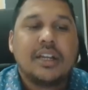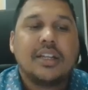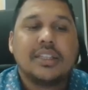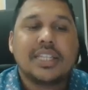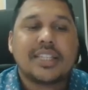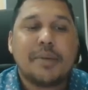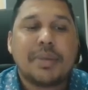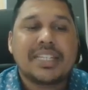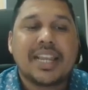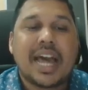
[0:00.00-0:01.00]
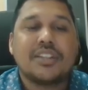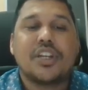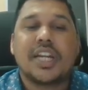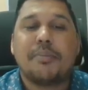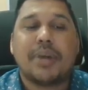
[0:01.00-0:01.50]
this number is a larger
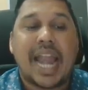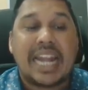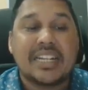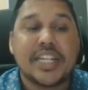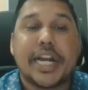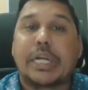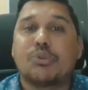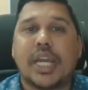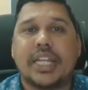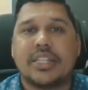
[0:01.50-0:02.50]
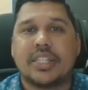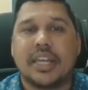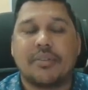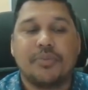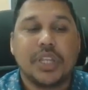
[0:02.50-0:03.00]
number and its negative sign is there.
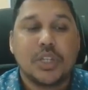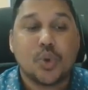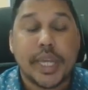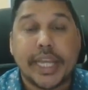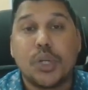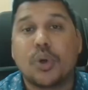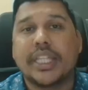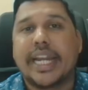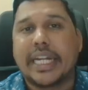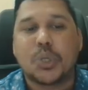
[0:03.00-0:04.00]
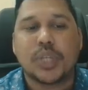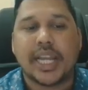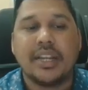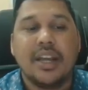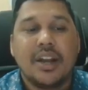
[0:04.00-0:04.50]
So, ignore the negative
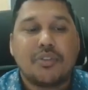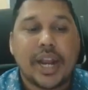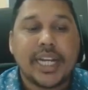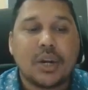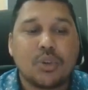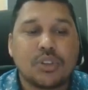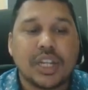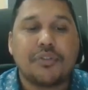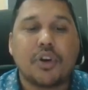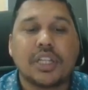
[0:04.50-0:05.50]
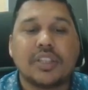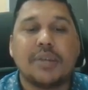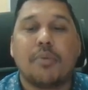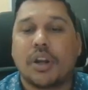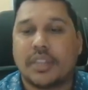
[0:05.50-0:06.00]
sign. Find out 343
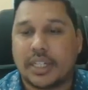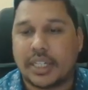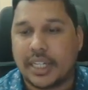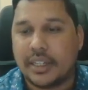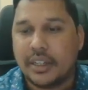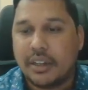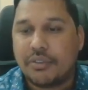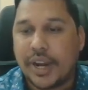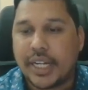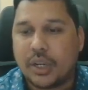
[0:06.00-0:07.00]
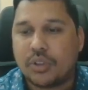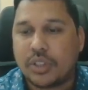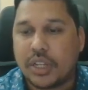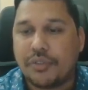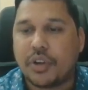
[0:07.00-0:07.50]
mod 30. Find out
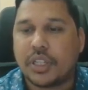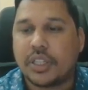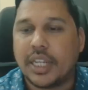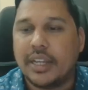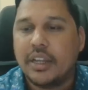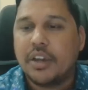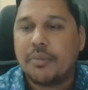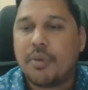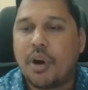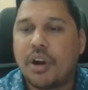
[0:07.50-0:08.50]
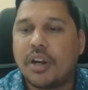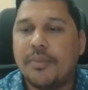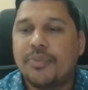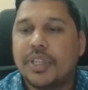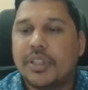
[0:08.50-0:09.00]
343 mod
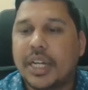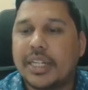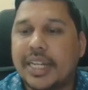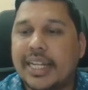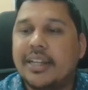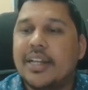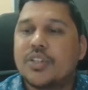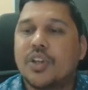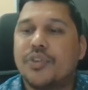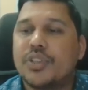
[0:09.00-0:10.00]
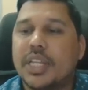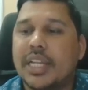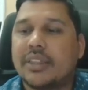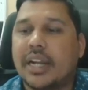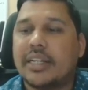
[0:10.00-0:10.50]
30. So, if you see
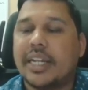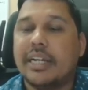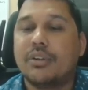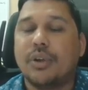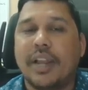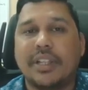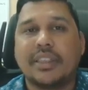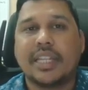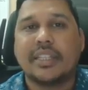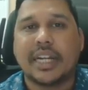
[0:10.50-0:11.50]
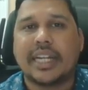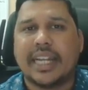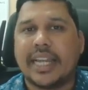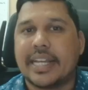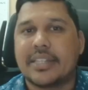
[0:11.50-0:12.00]
30 into 11, 330,
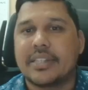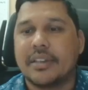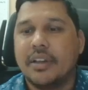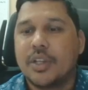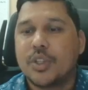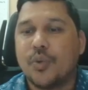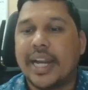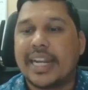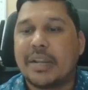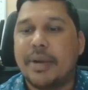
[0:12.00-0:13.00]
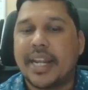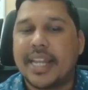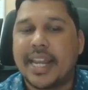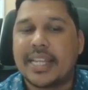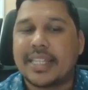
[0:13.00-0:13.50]
I guess. So, we get remainder
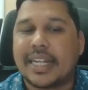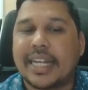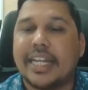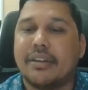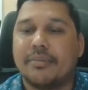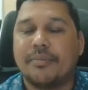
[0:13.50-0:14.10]
here as 13.